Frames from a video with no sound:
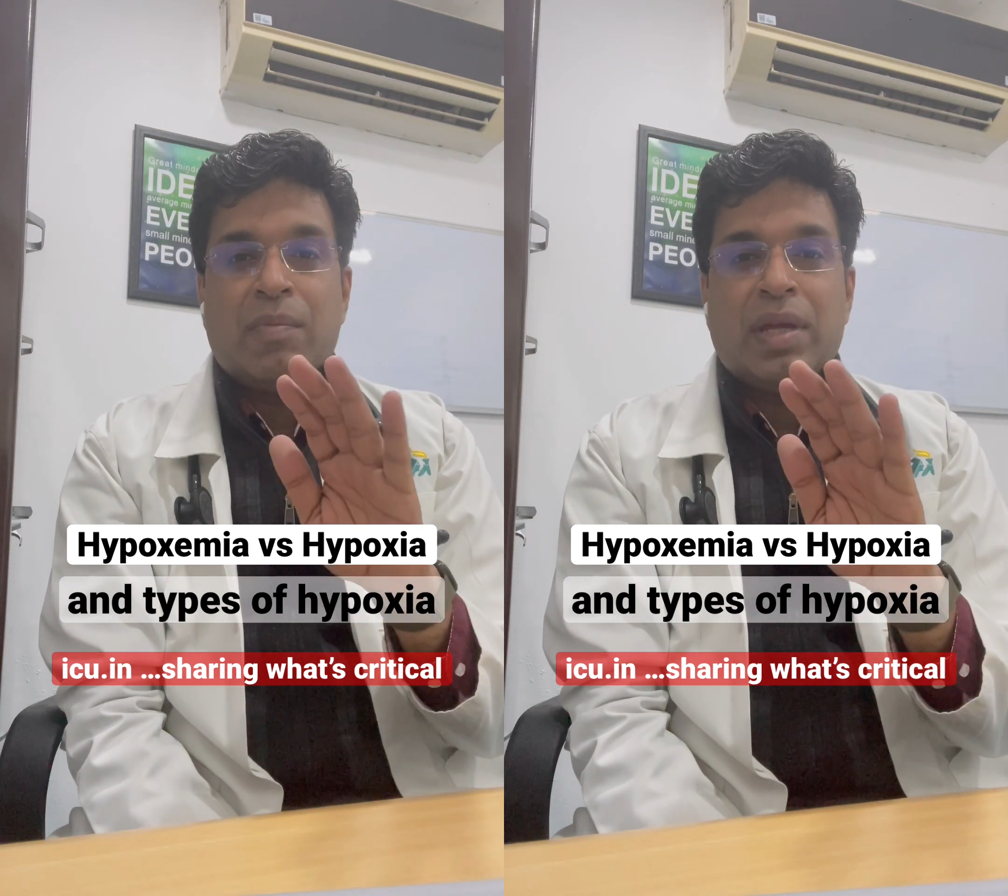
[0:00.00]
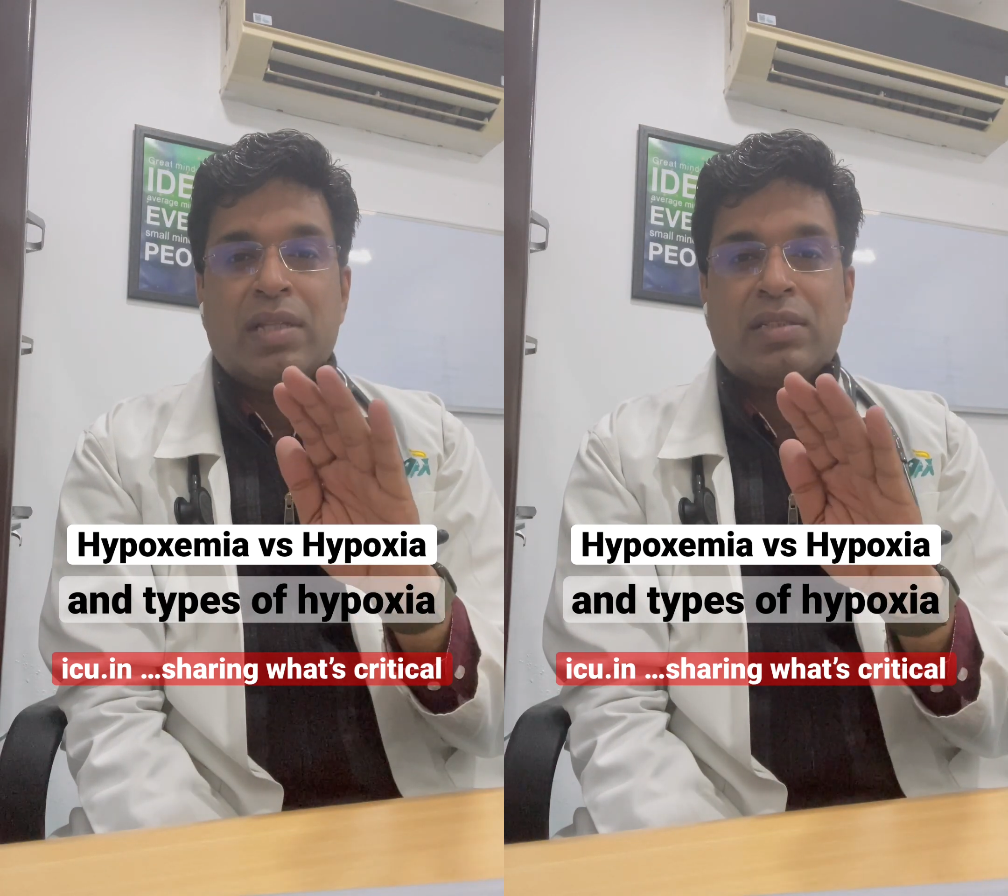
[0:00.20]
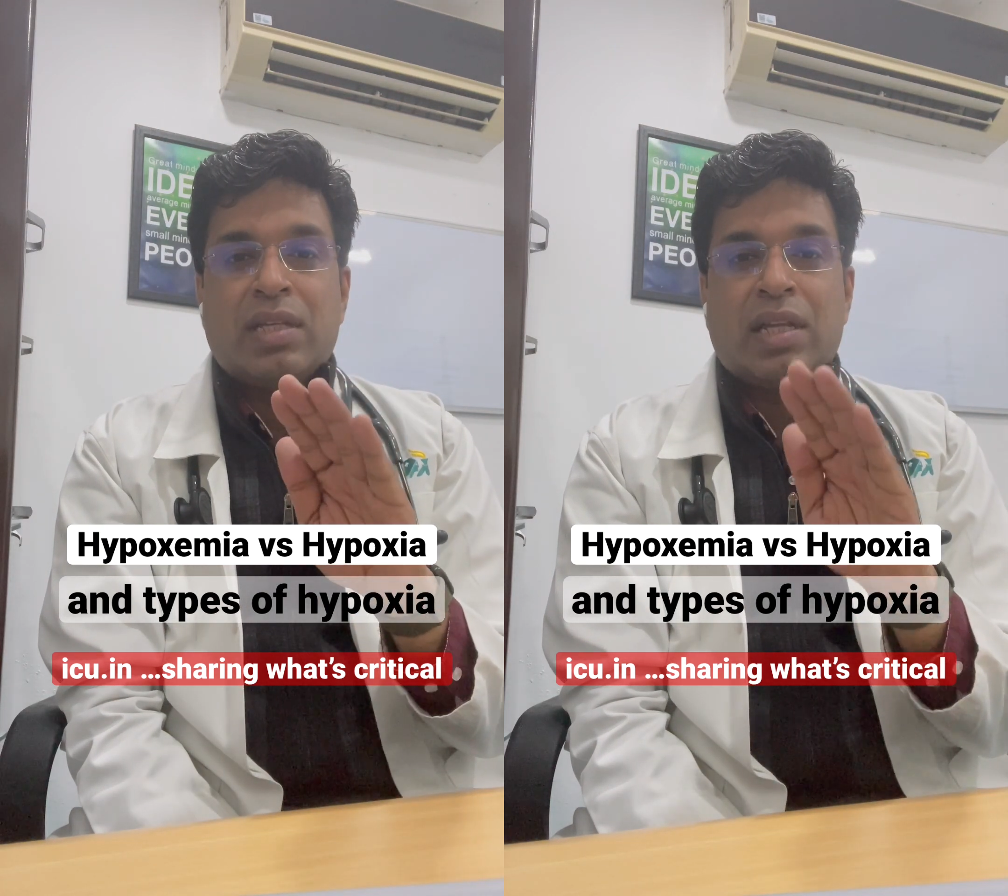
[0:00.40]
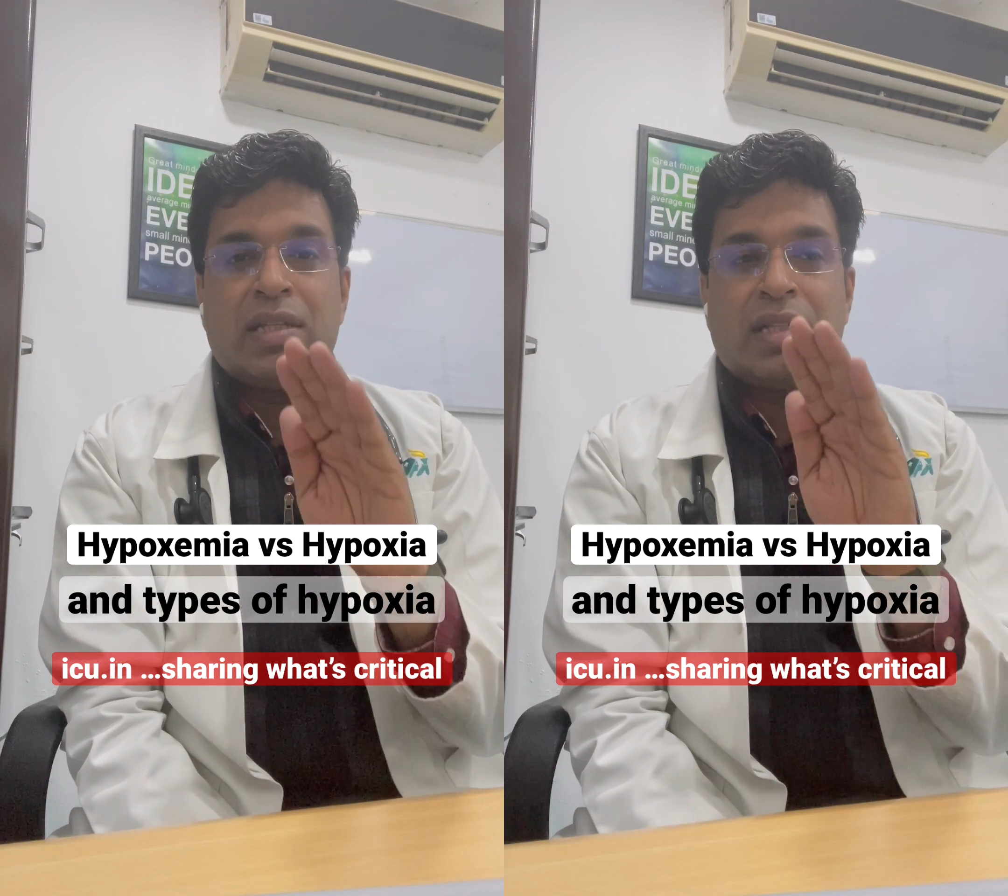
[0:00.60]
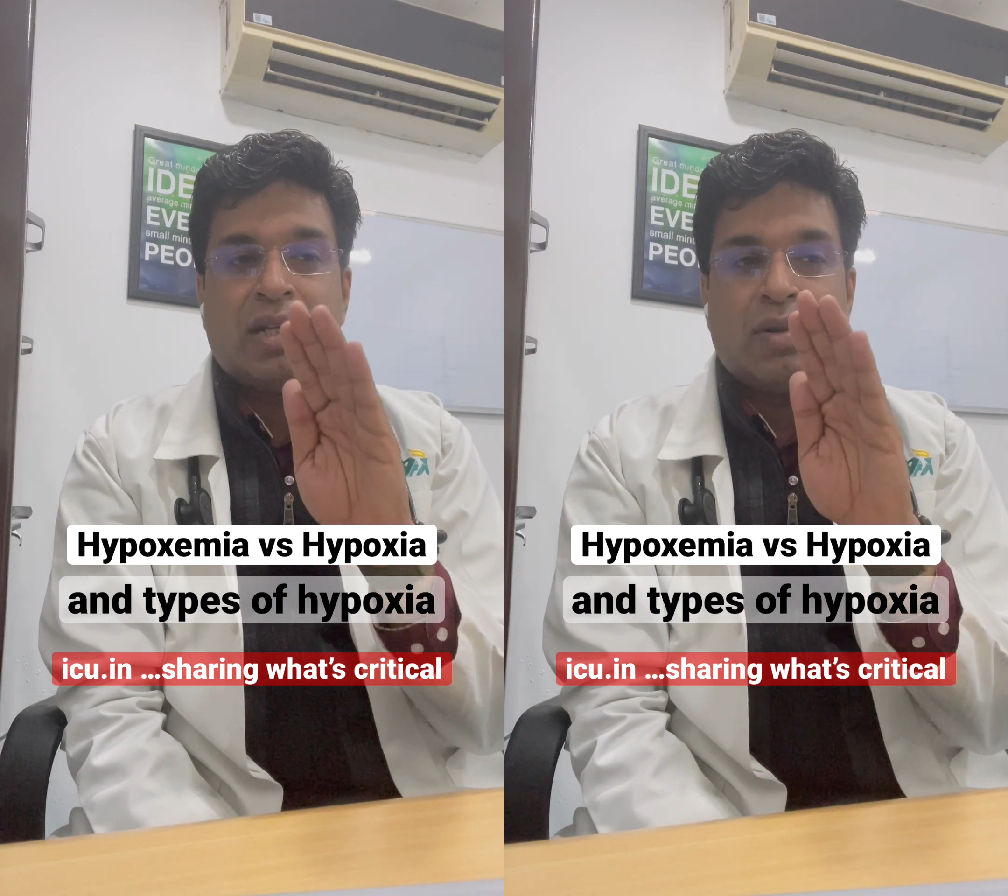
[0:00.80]
means there
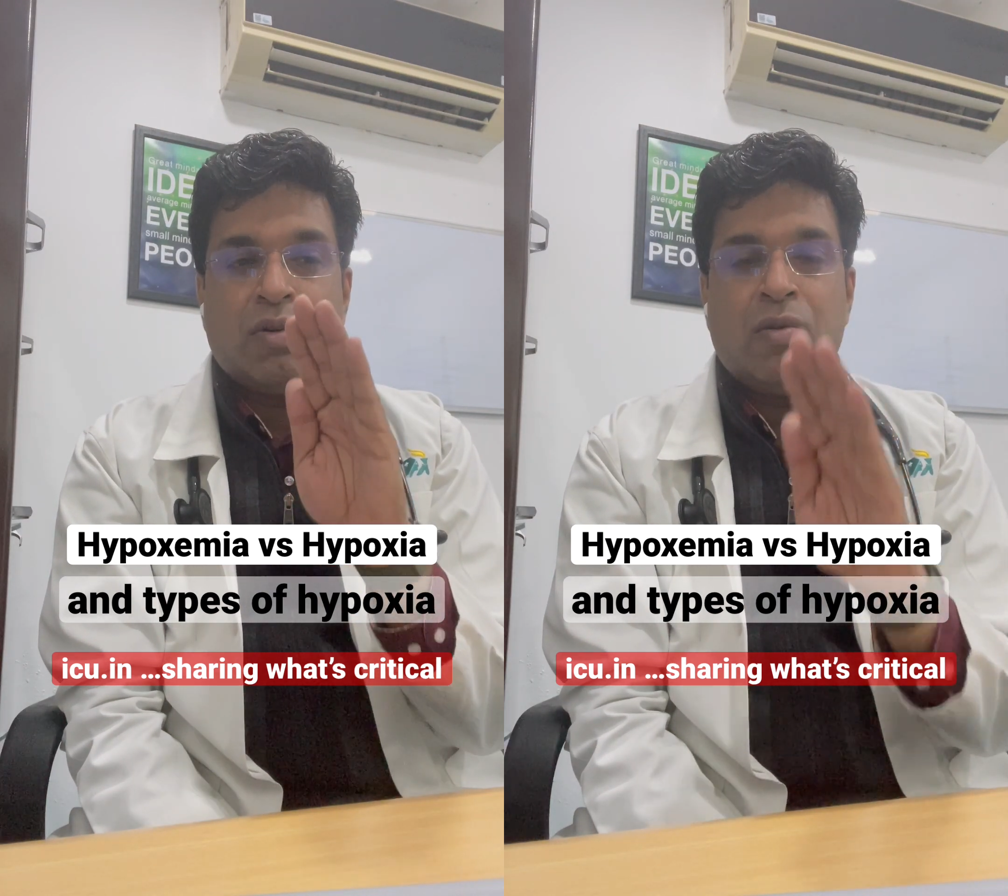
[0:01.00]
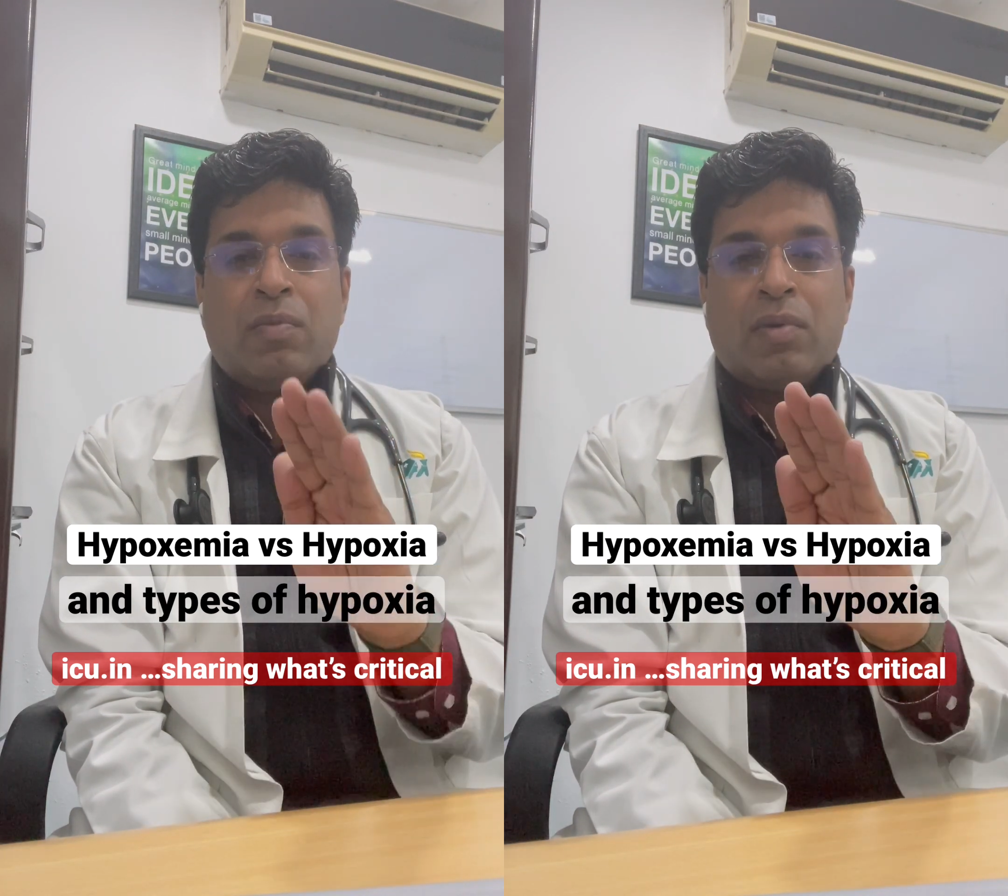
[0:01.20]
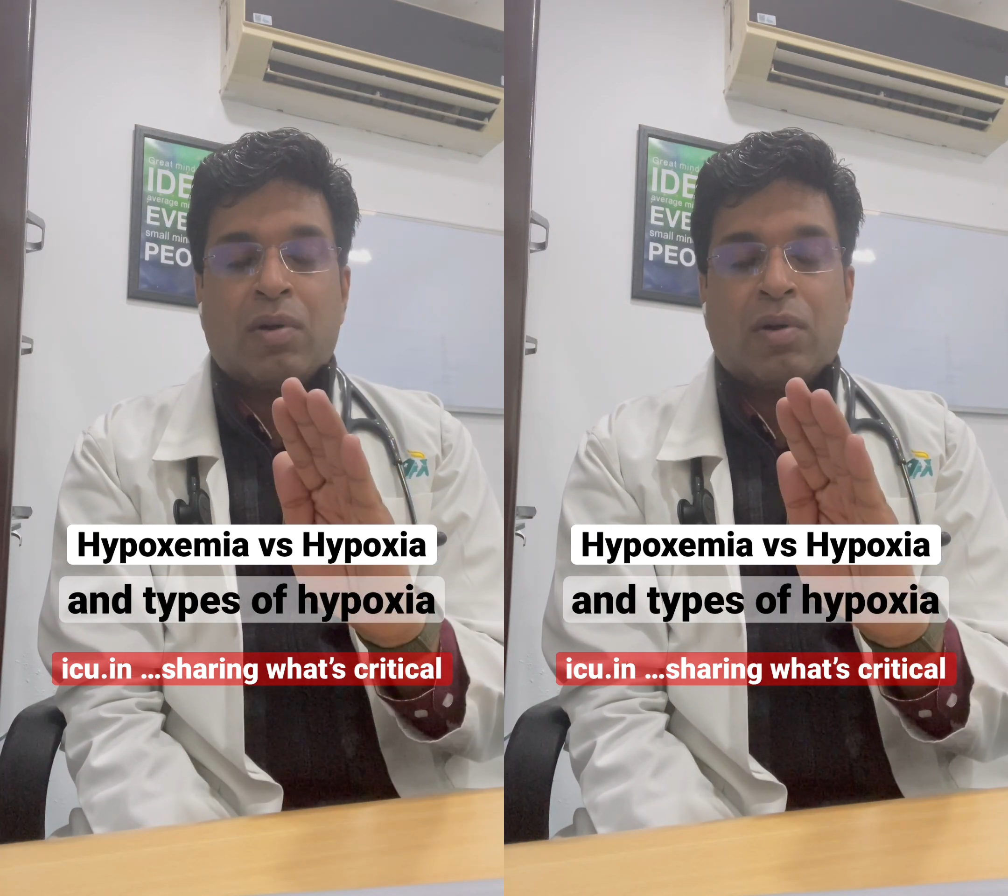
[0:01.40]
is a low